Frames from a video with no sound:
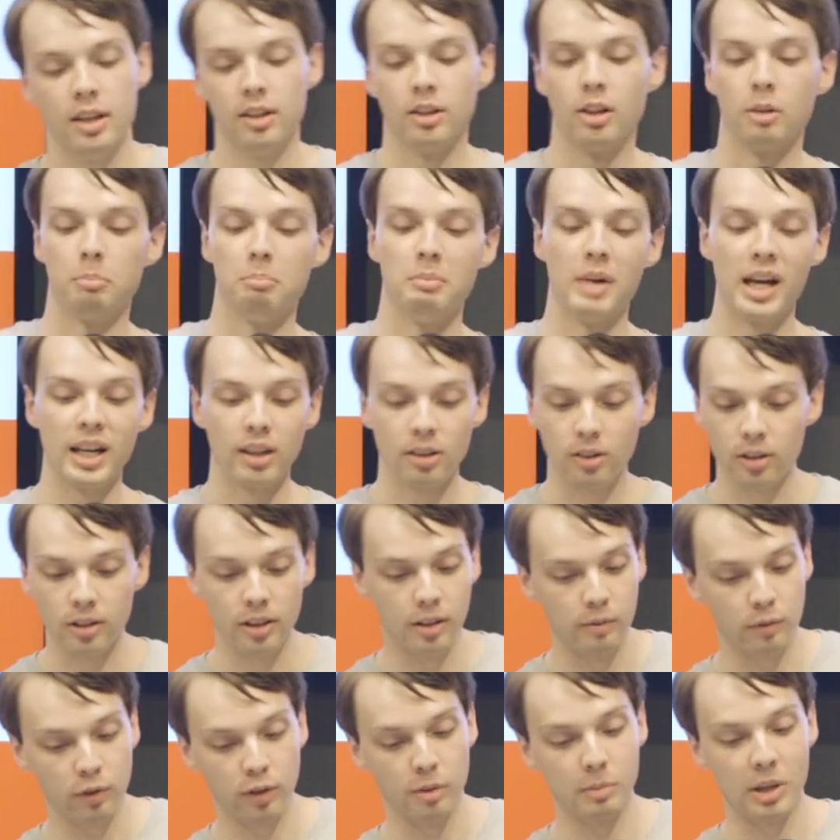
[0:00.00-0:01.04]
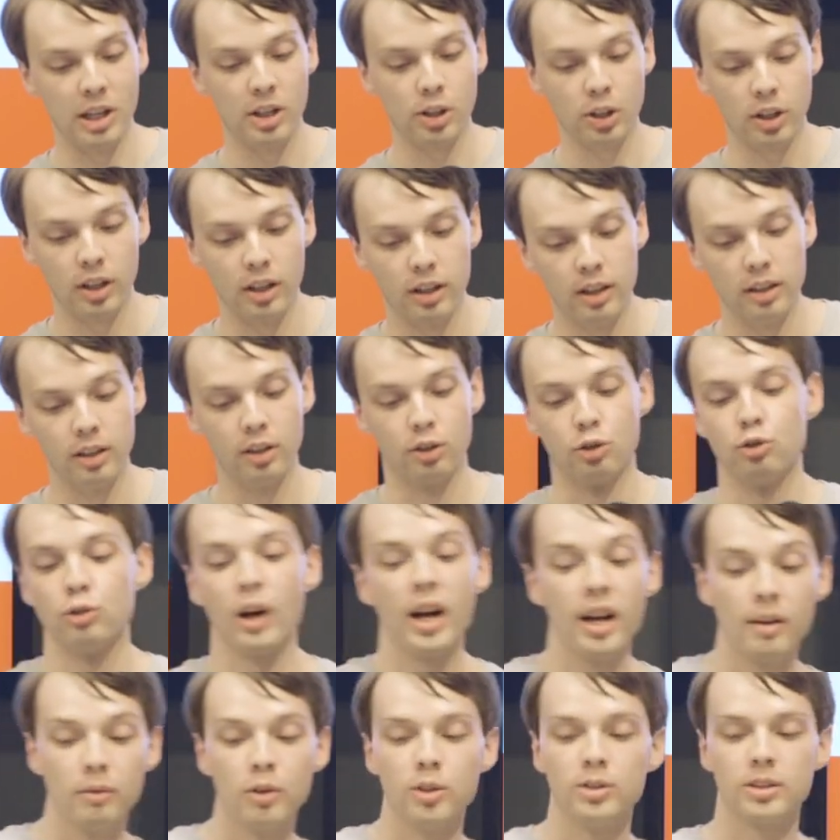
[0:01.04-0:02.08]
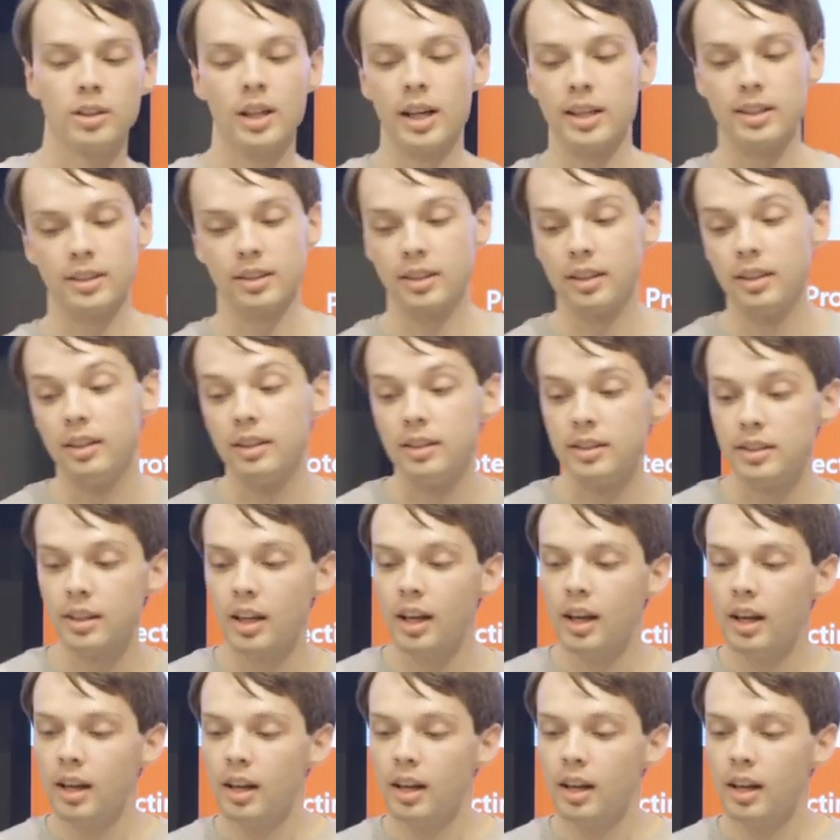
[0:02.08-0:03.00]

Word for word: their medical information, their driver's license,